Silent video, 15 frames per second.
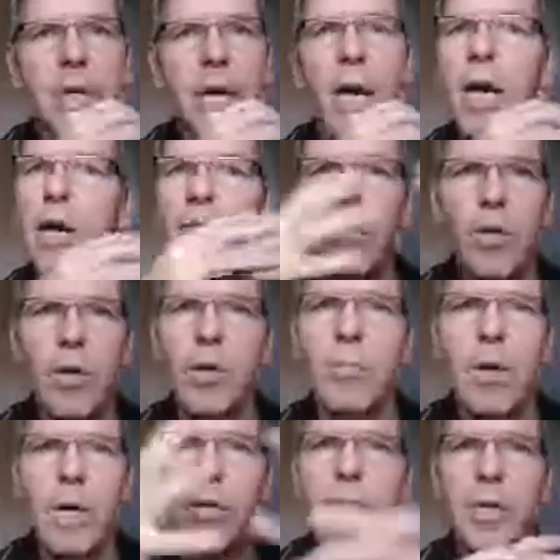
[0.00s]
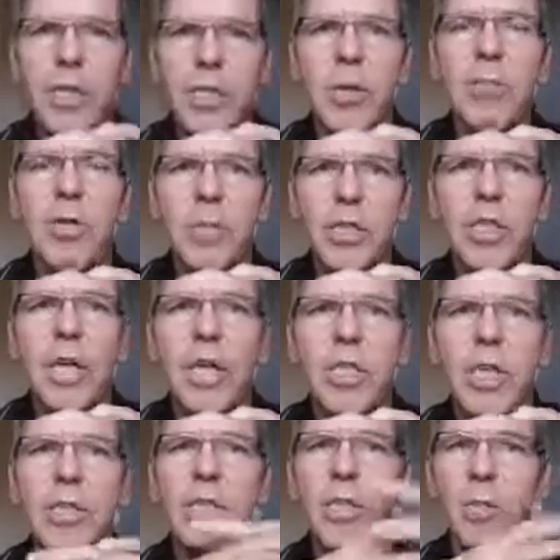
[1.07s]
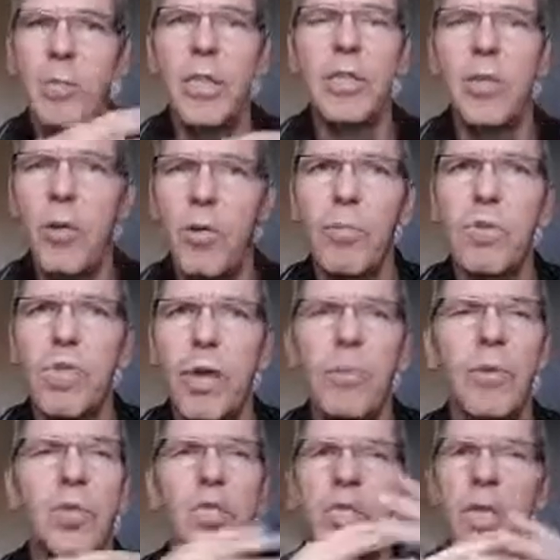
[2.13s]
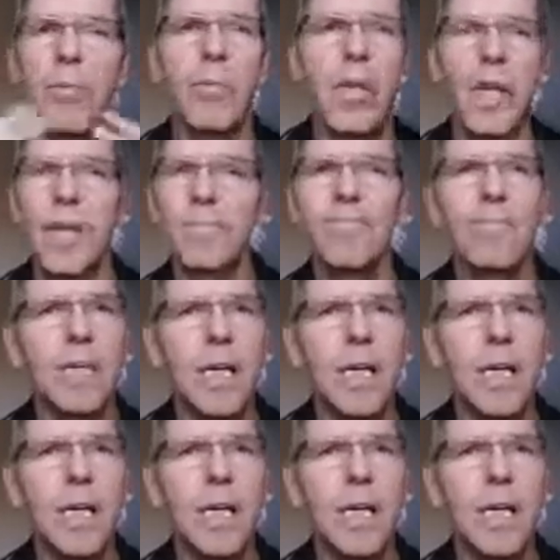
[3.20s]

I have learned by some of the mistakes, and somebody told me something and